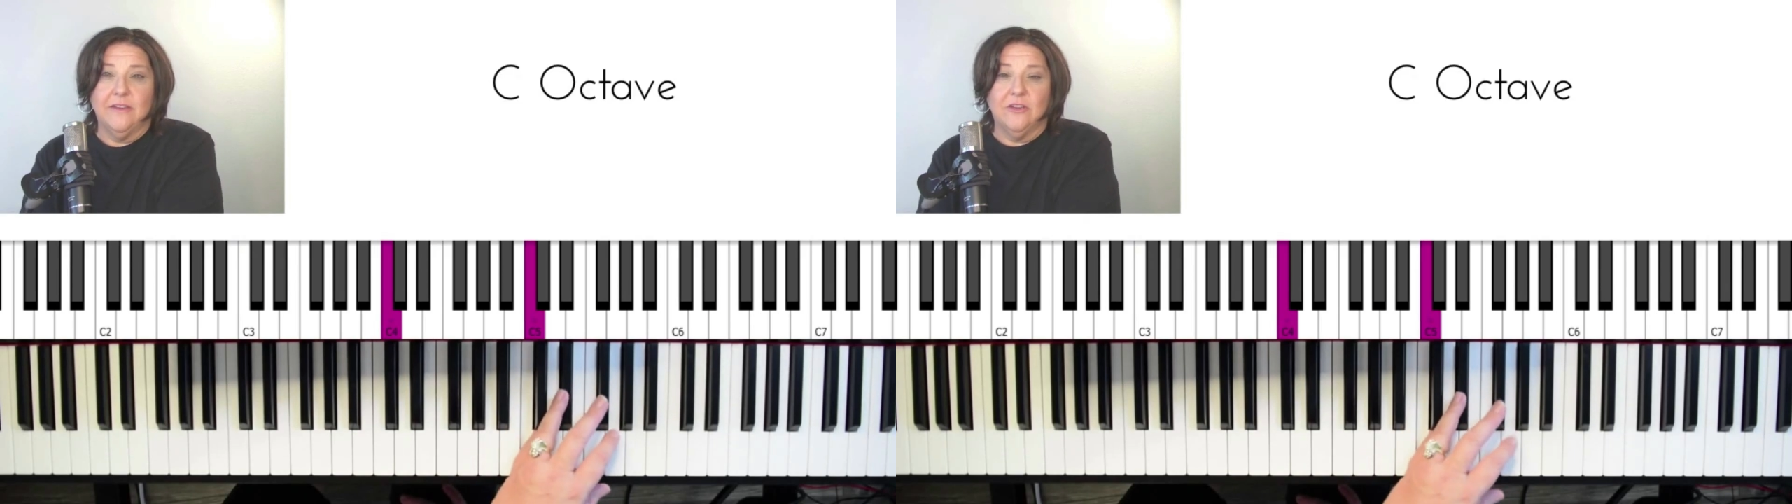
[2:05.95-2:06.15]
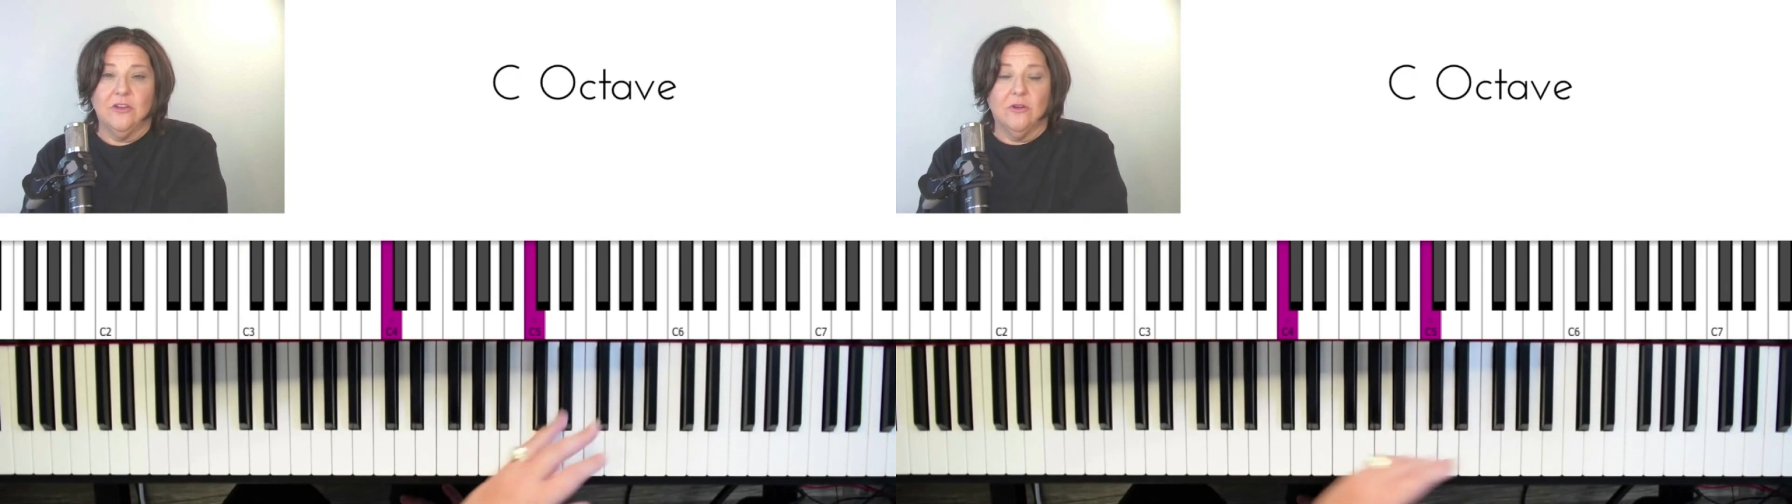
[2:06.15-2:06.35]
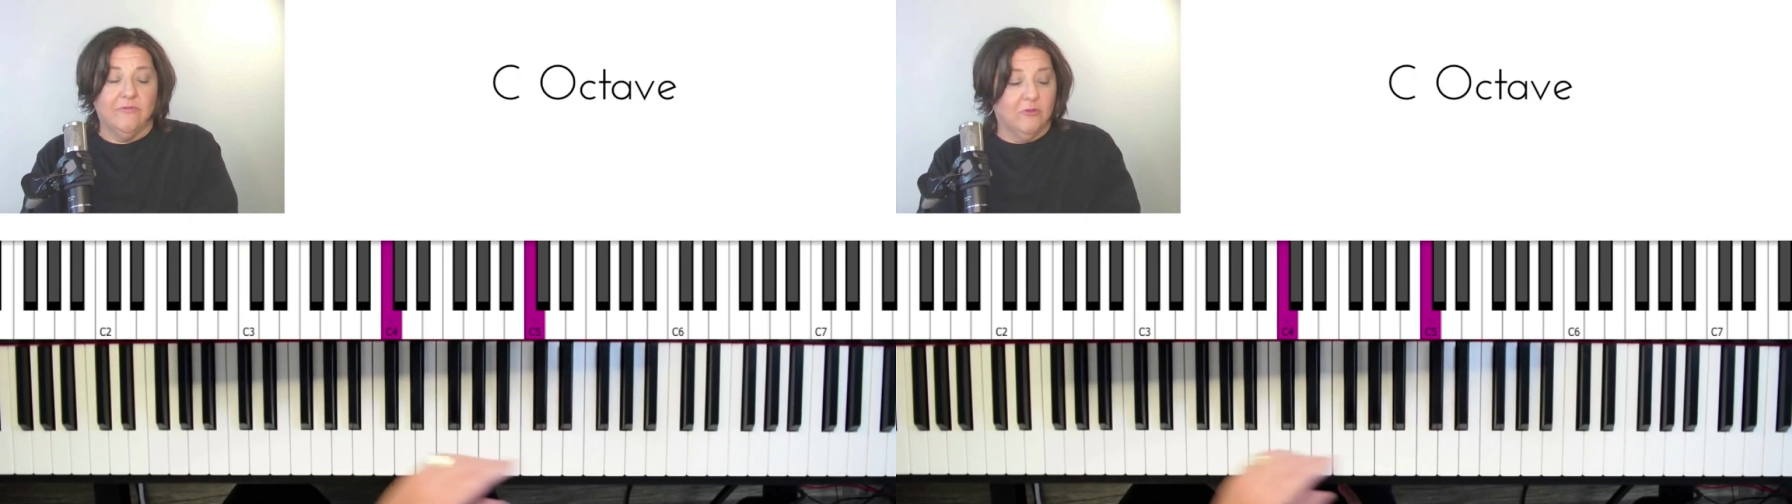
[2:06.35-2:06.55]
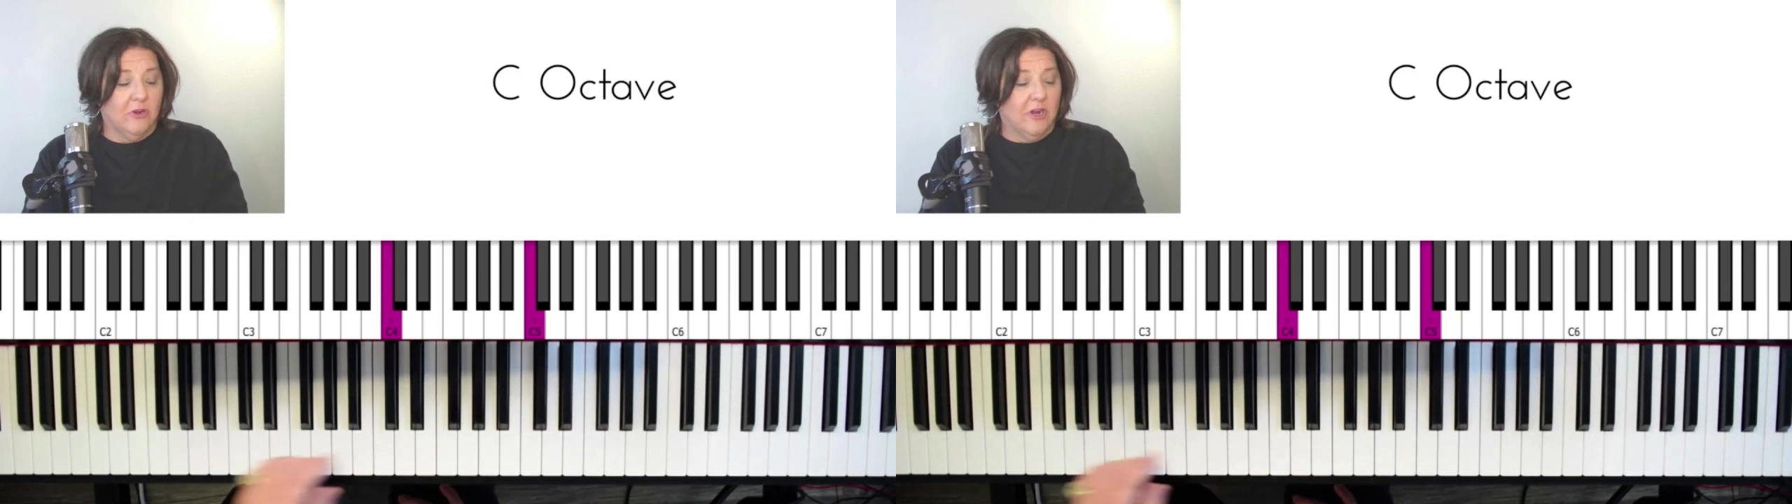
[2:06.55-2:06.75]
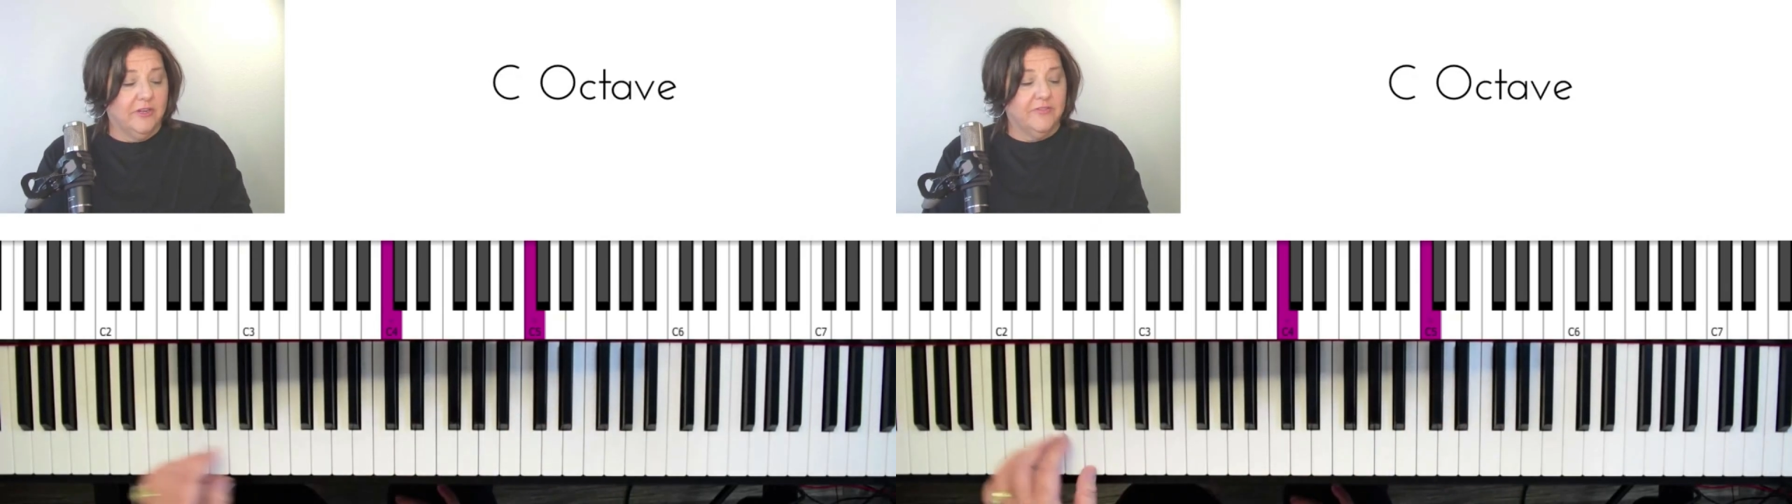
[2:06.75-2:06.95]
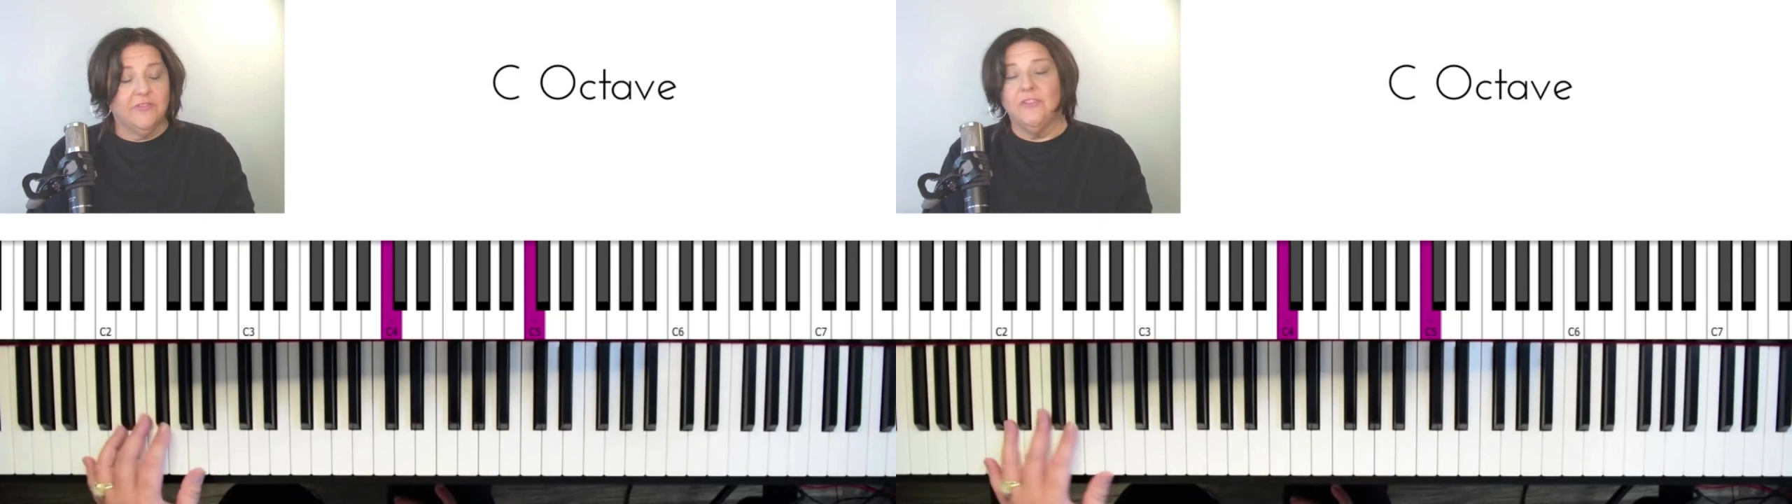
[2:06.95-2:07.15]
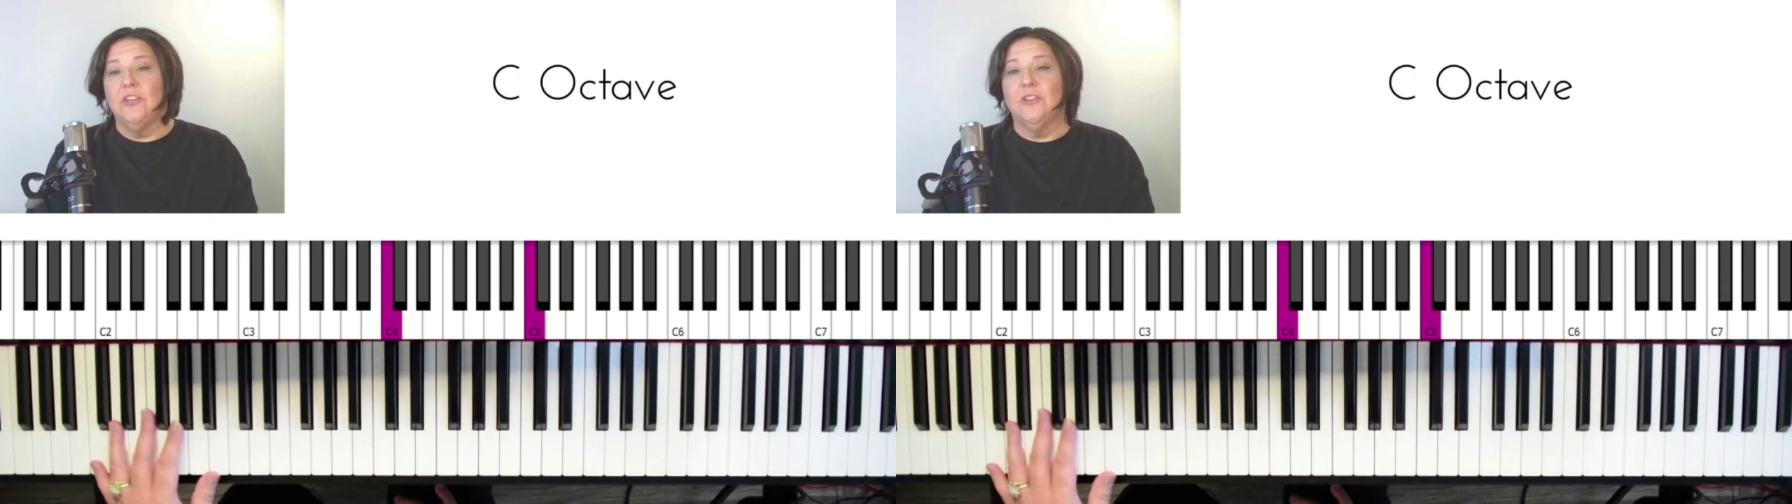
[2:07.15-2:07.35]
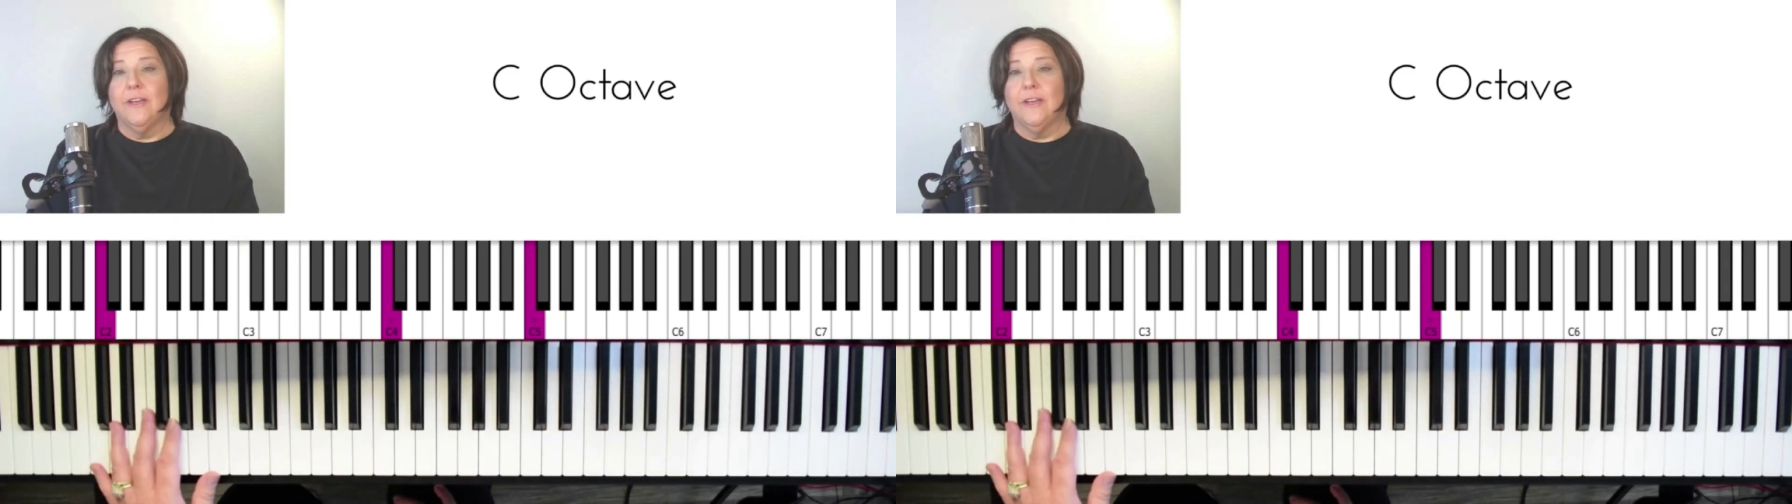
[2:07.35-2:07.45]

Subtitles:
You can go 4 octaves if you do